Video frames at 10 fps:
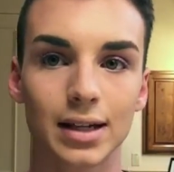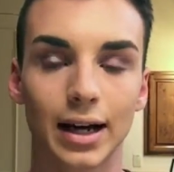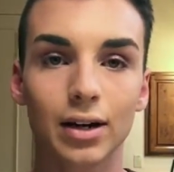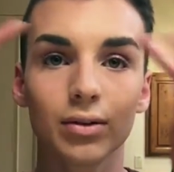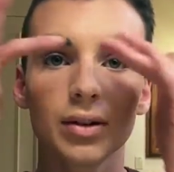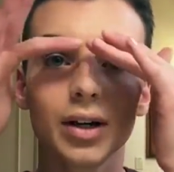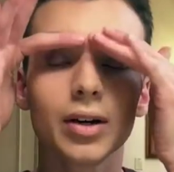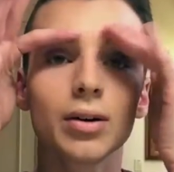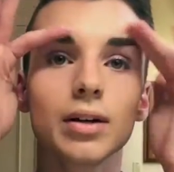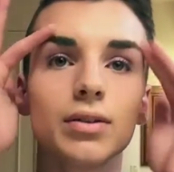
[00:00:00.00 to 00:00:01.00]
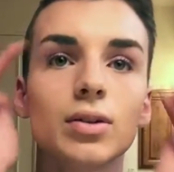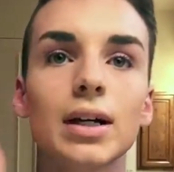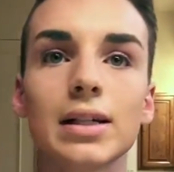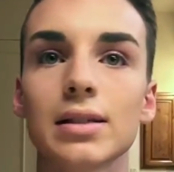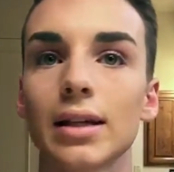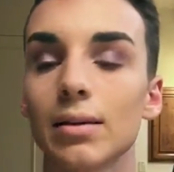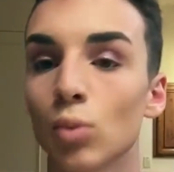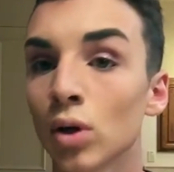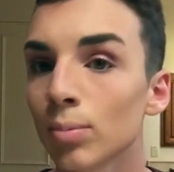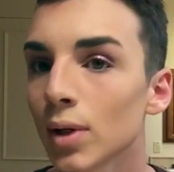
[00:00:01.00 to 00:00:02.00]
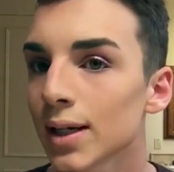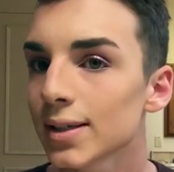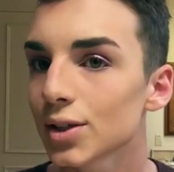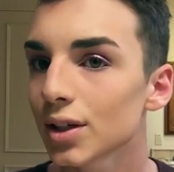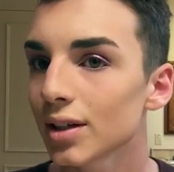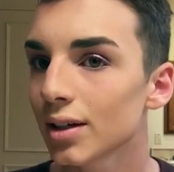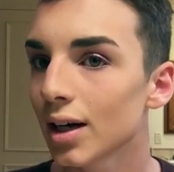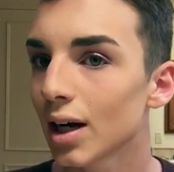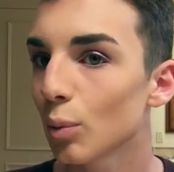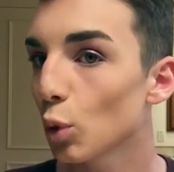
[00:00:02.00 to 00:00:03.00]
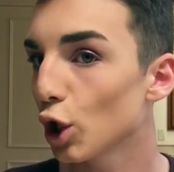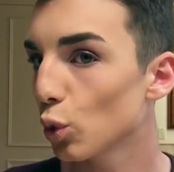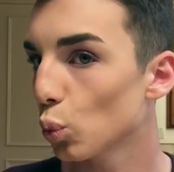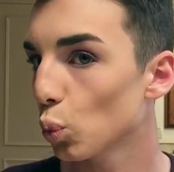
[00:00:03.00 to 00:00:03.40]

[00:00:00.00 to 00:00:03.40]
I don't know if you guys like more bronzer or not, but